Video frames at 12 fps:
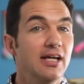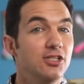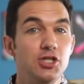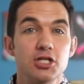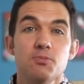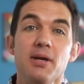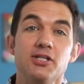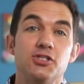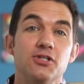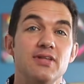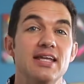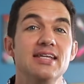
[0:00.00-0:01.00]
Just make
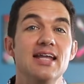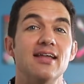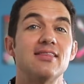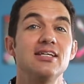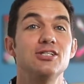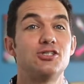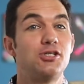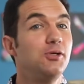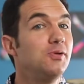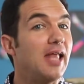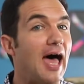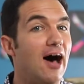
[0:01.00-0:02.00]
sure that nothing is
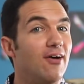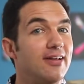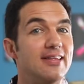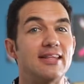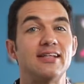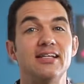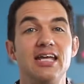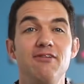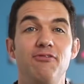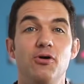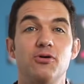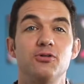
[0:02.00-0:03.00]
too loud and that the lead
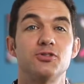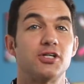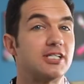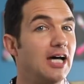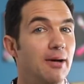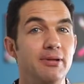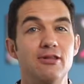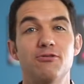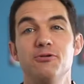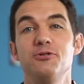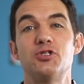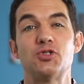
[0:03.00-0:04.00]
vocals are coming
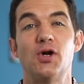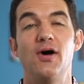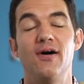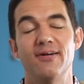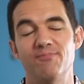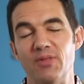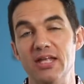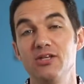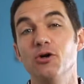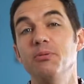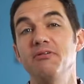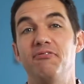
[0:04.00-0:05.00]
through strong, and
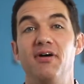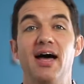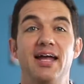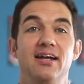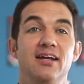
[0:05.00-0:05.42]
you'll be fine.